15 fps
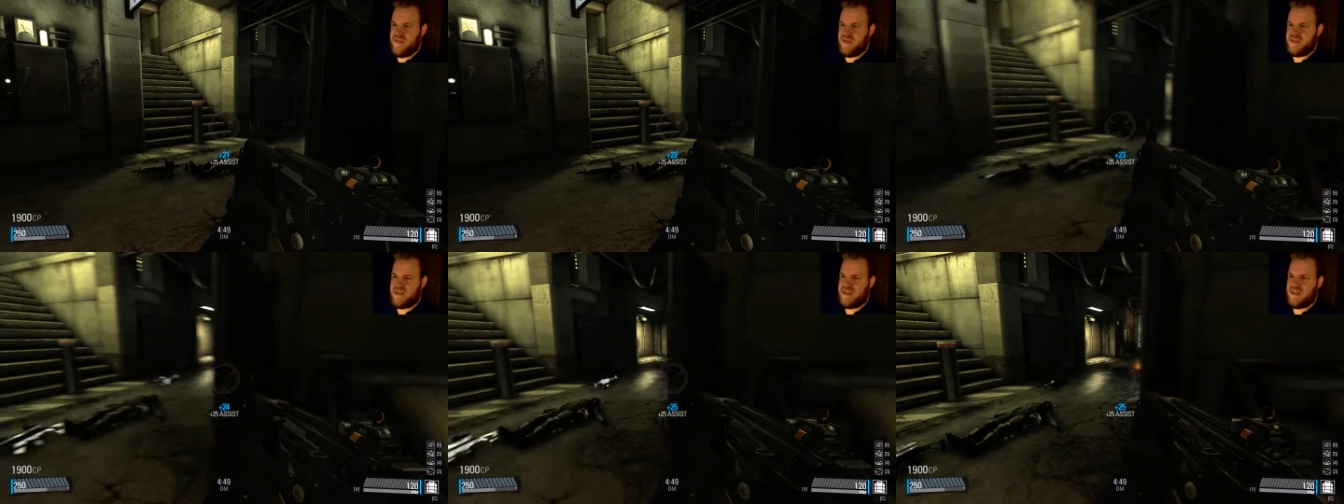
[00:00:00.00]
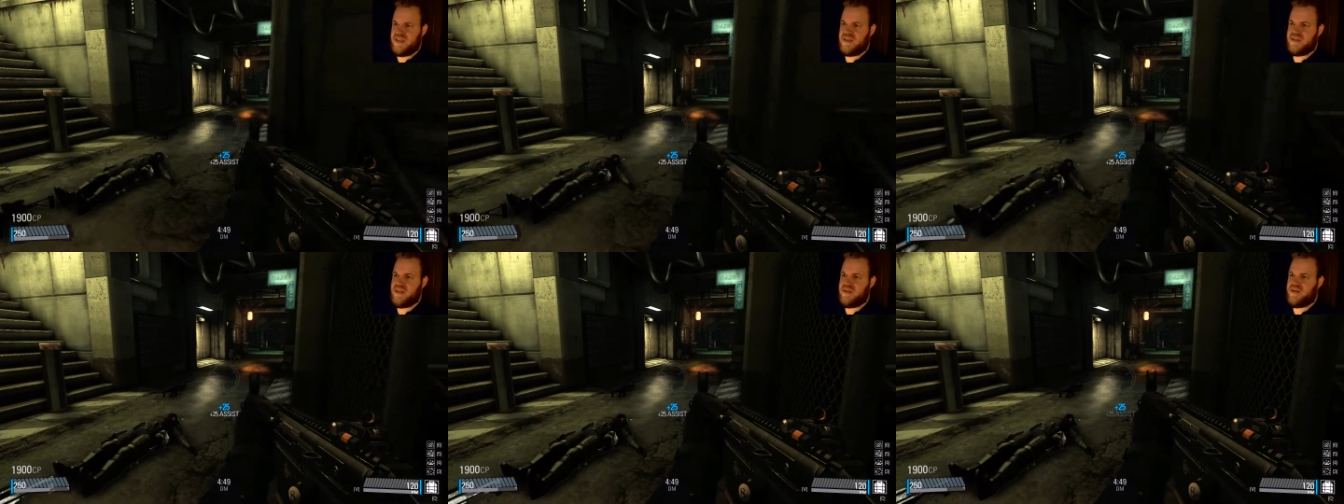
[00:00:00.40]
that
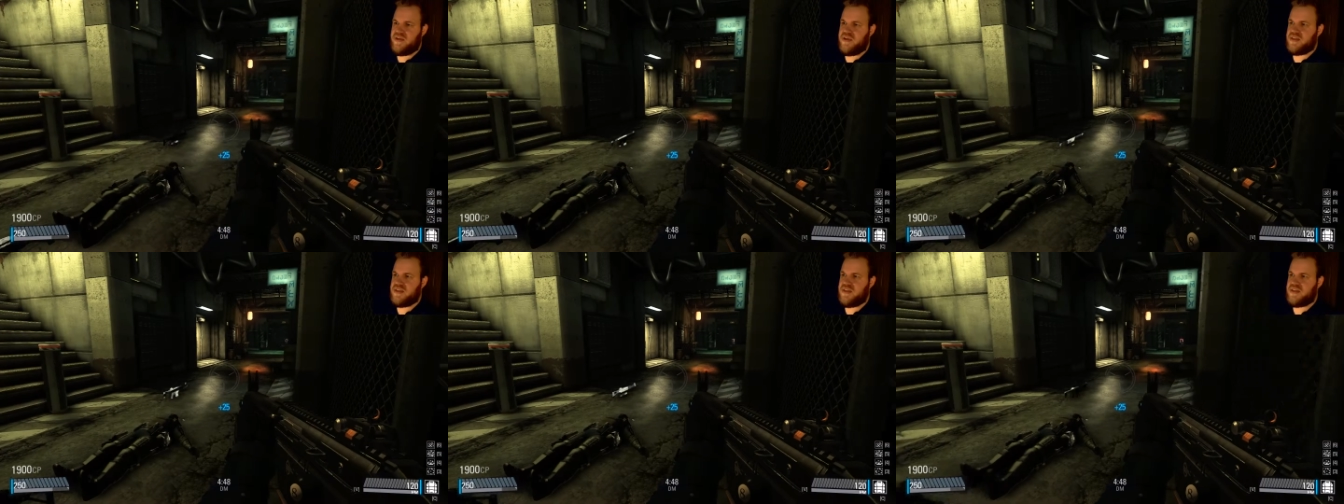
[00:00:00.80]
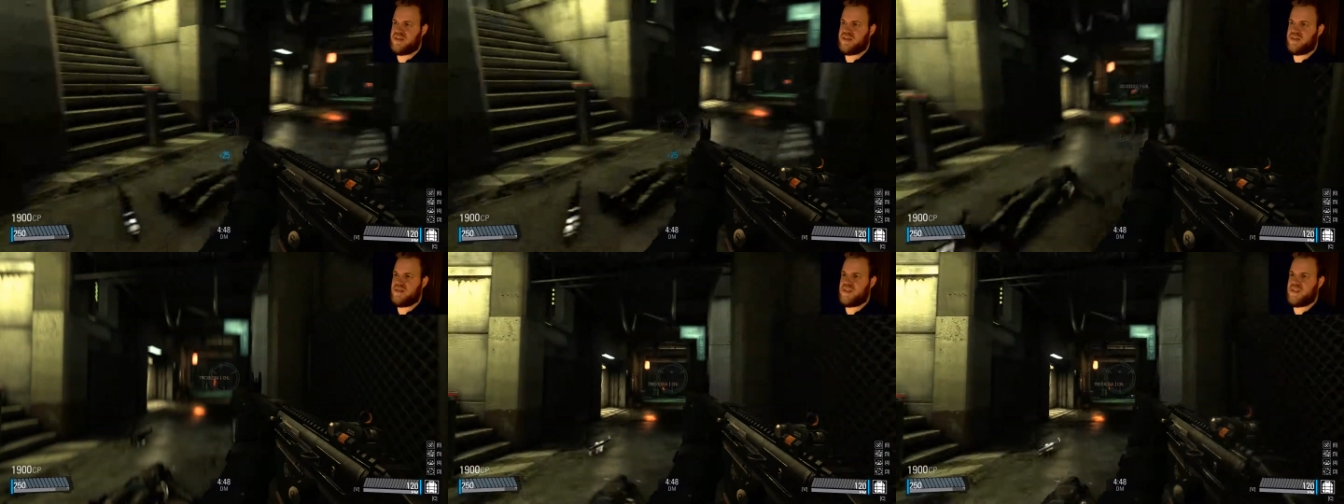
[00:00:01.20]
uh, decreased its
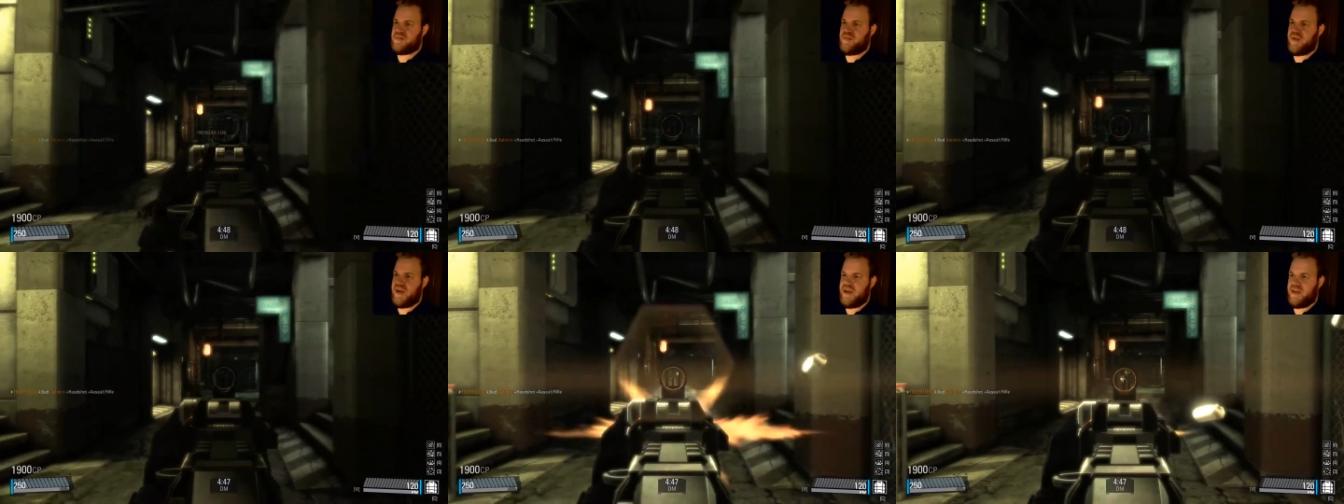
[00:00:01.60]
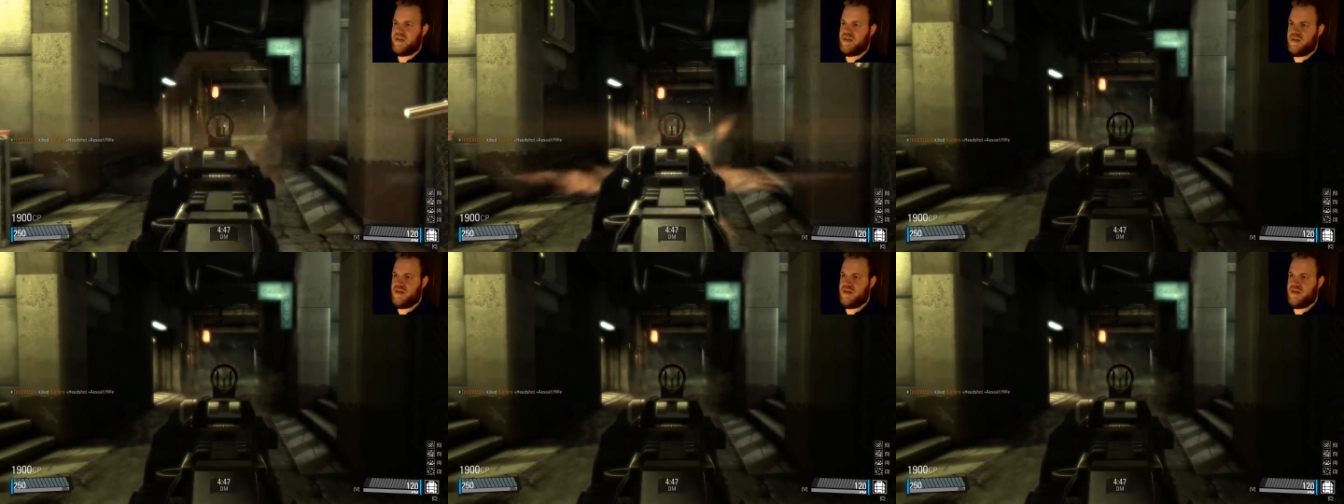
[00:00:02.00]
spread.